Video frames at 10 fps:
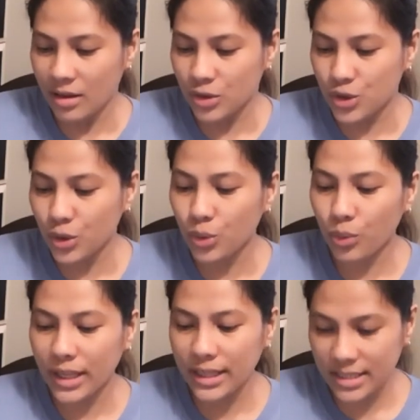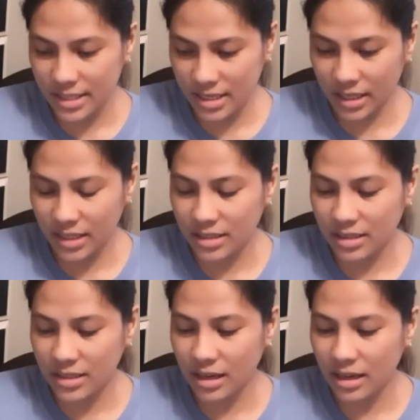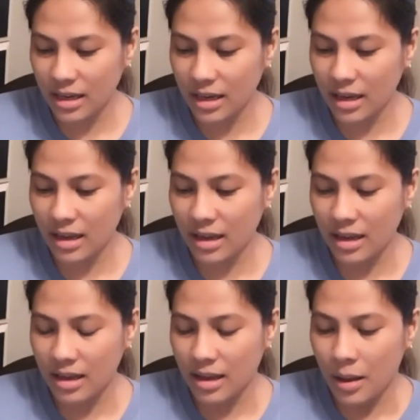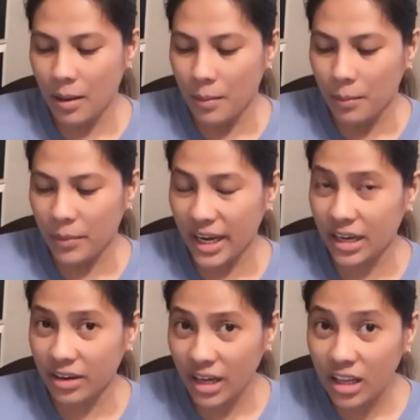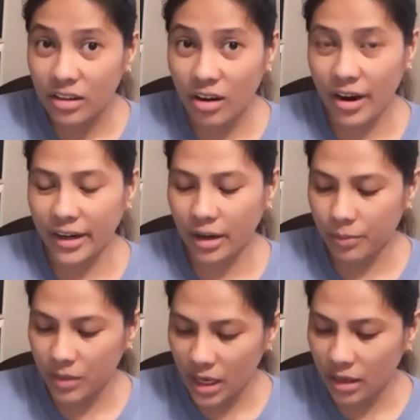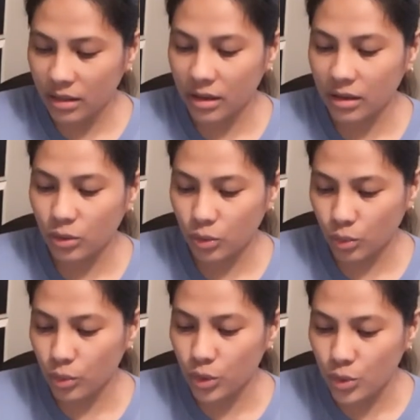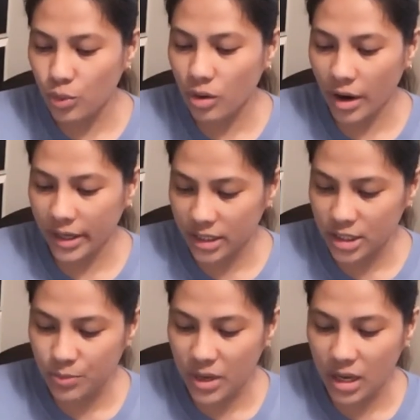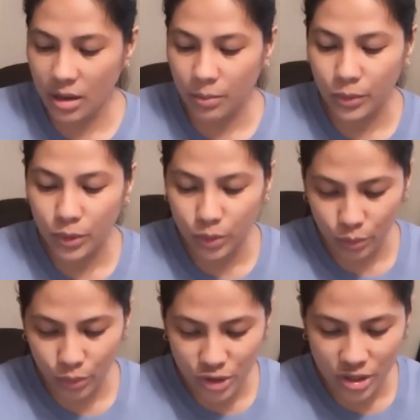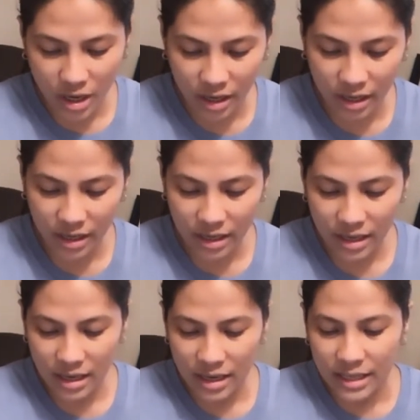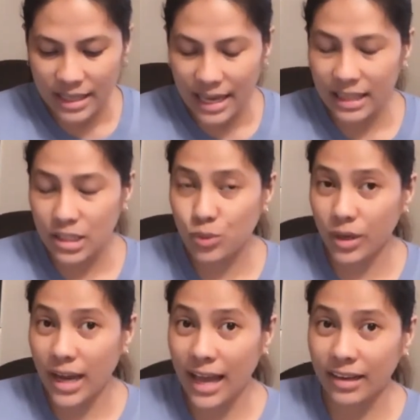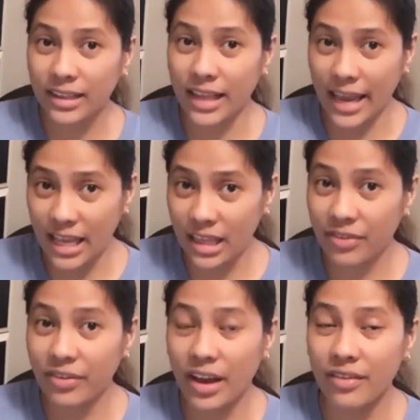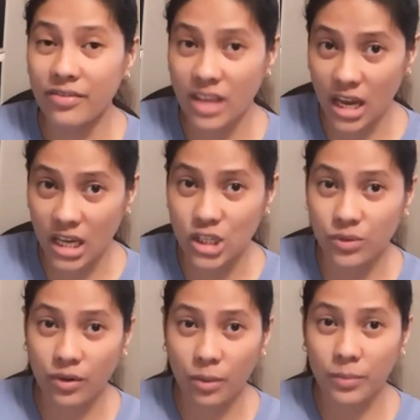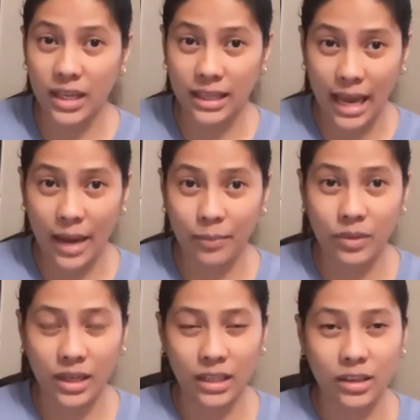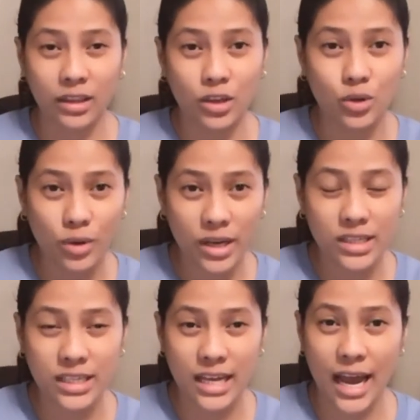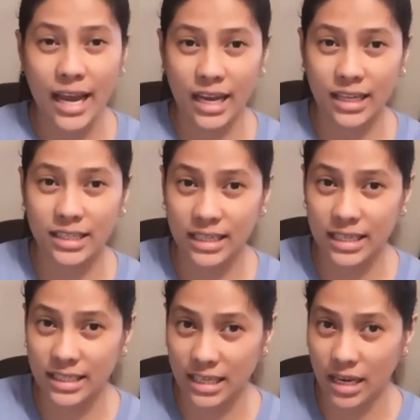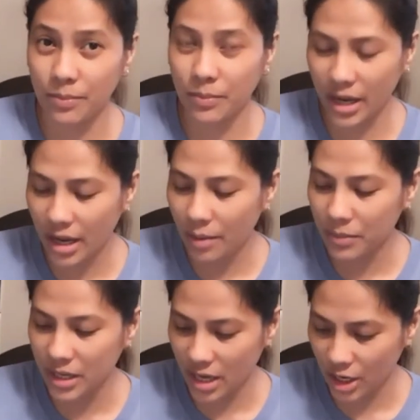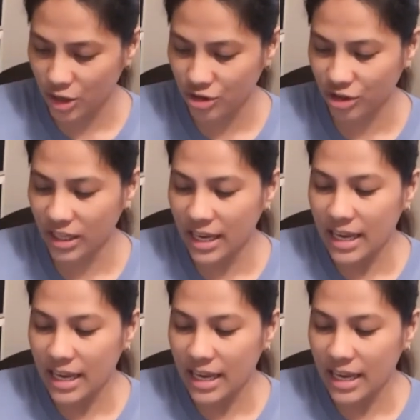June 26, my green card updated to new card is being produced. That is 185 days from the time that the USCIS received my application.